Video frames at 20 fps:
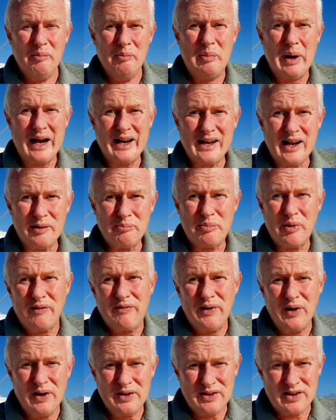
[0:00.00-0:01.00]
but I'd
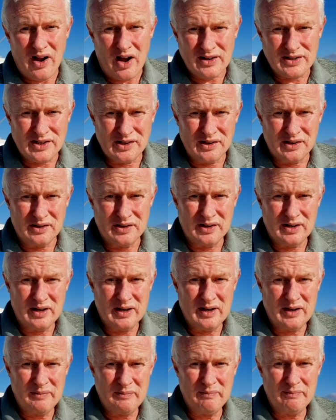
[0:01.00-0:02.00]
prefer not to
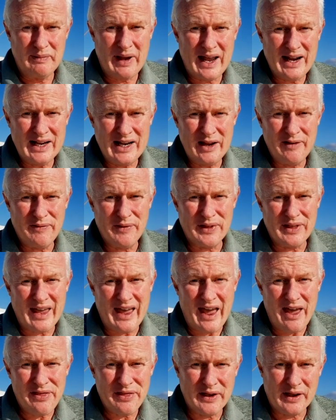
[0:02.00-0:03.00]
mainly for the
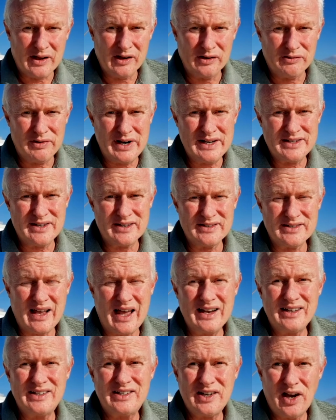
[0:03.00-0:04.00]
ethical reasons.
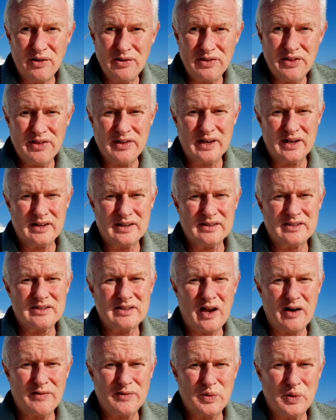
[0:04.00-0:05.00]
I don't think
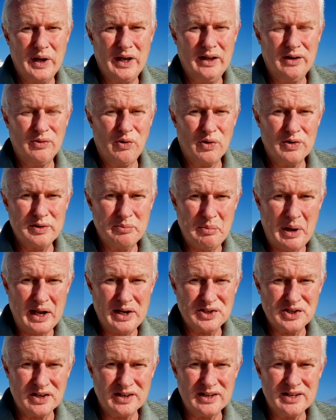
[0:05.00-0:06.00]
software and
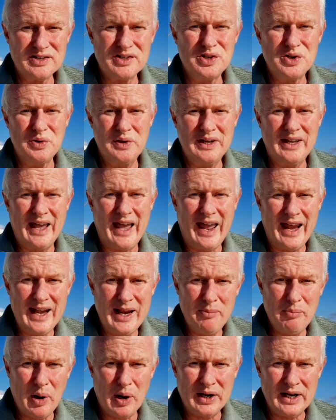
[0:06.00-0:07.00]
automation is doing
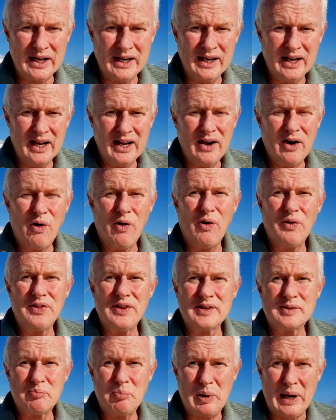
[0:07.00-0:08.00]
anybody,
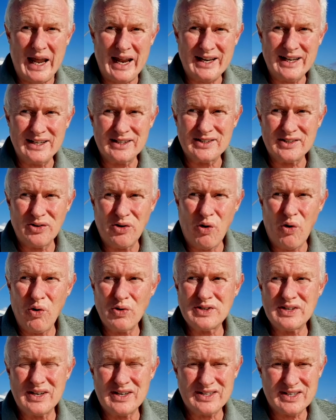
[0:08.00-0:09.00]
this planet, or
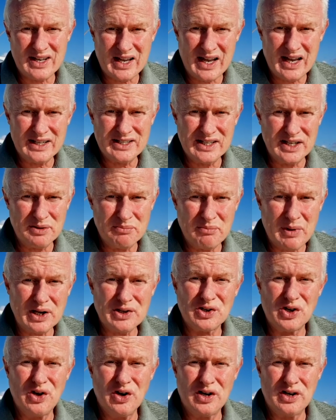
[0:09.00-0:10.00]
society
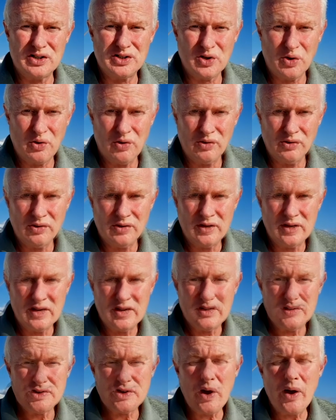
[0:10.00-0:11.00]
much good at all.
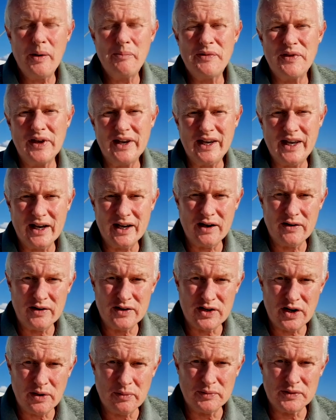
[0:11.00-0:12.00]
So I'm thinking in
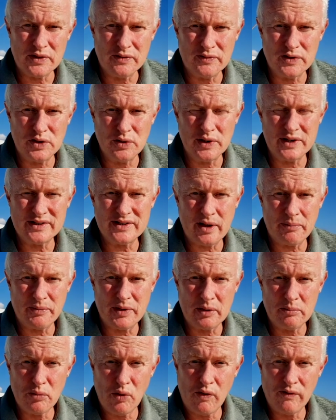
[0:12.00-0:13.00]
terms of doing
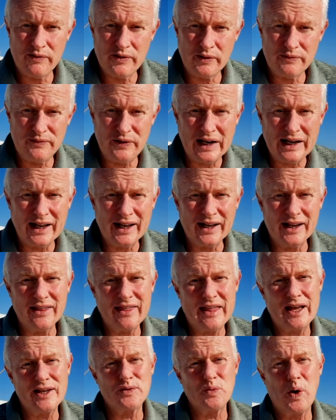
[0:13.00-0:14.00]
something more fulfilling, and
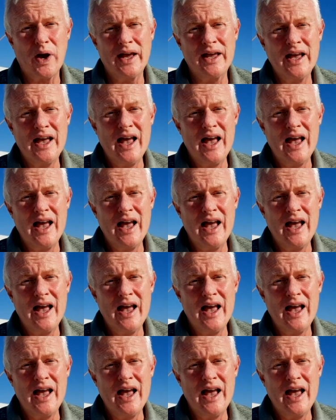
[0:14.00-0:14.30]
that's why